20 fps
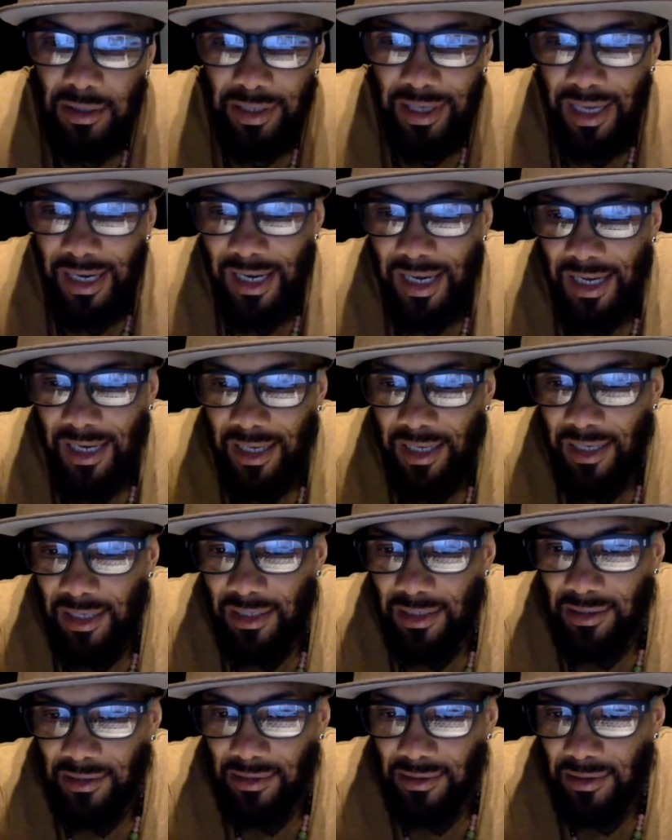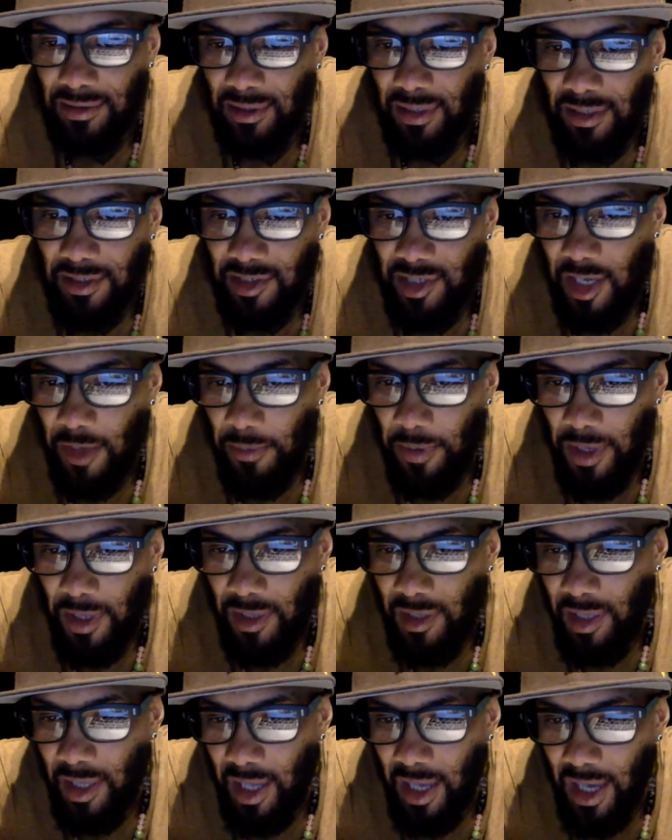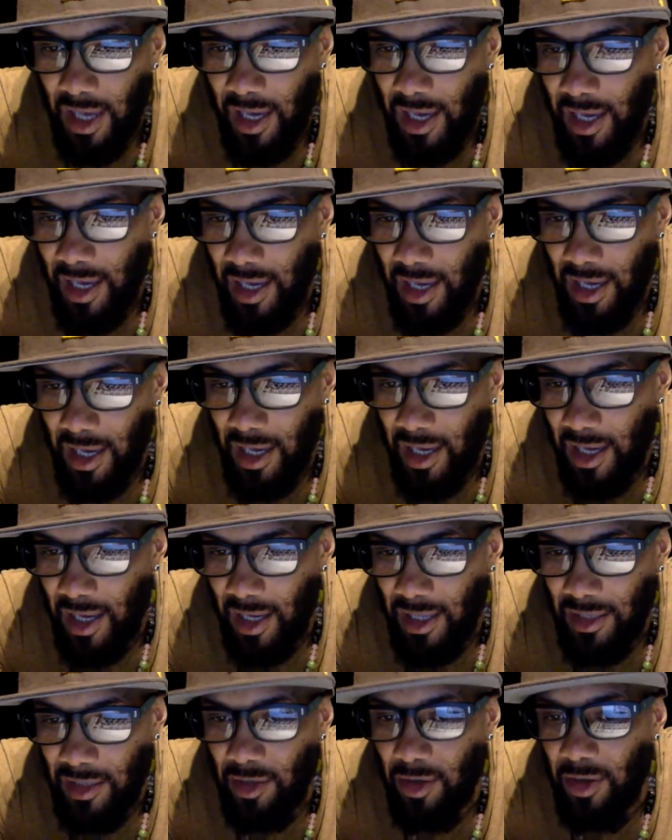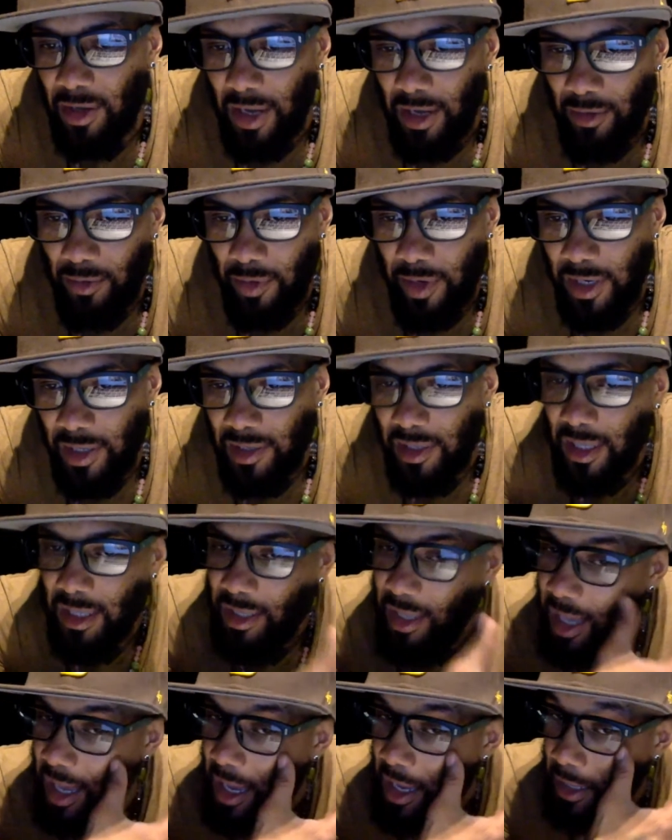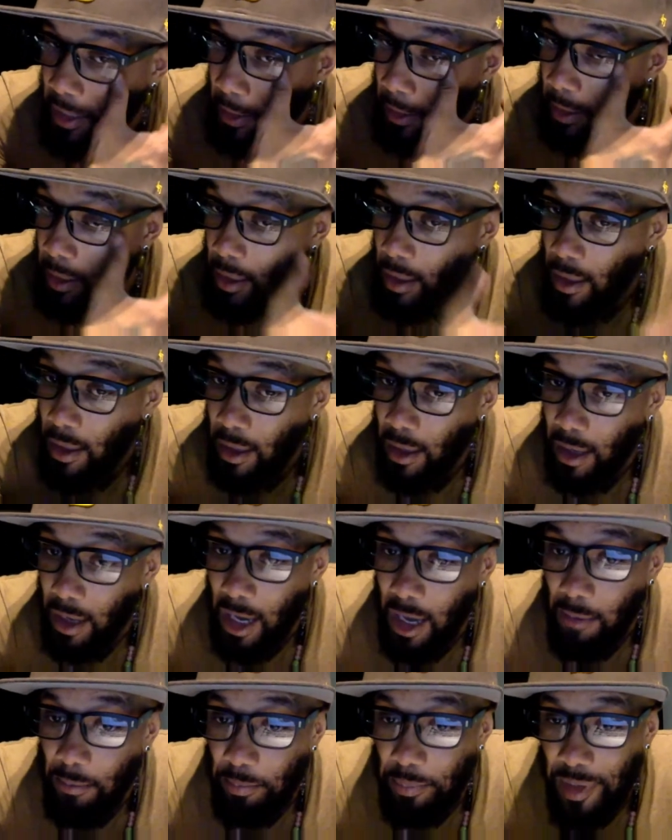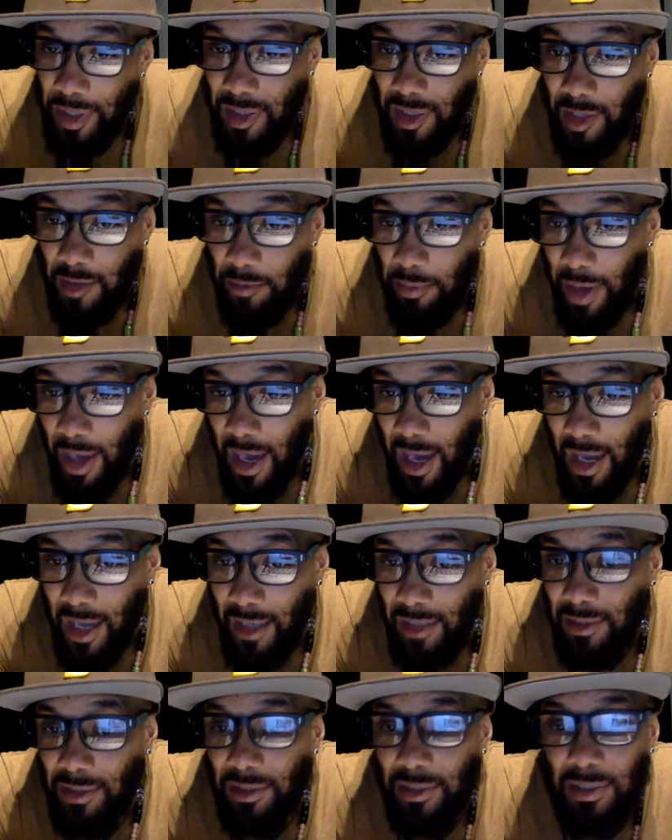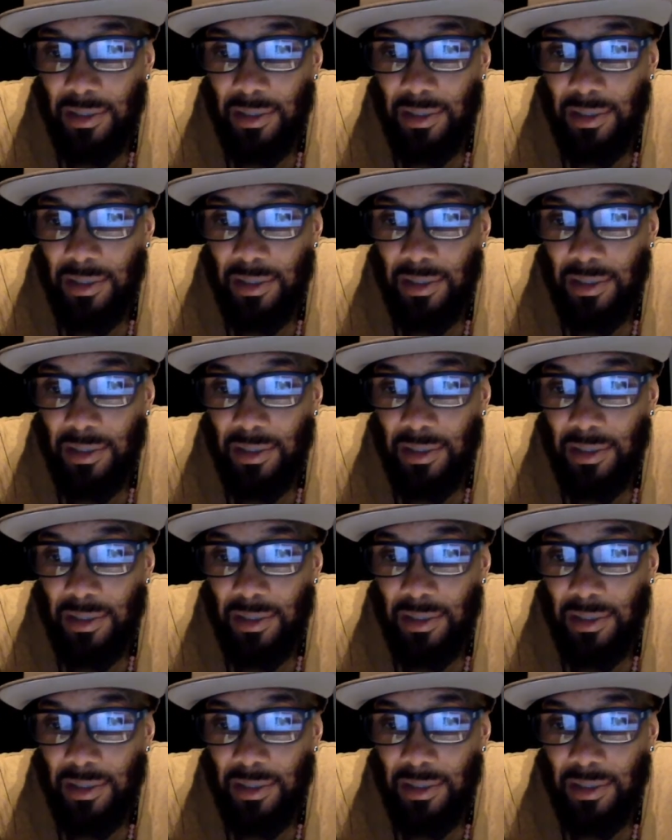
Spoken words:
Get out of here. JB says, oh, I already said that. I'm businessman.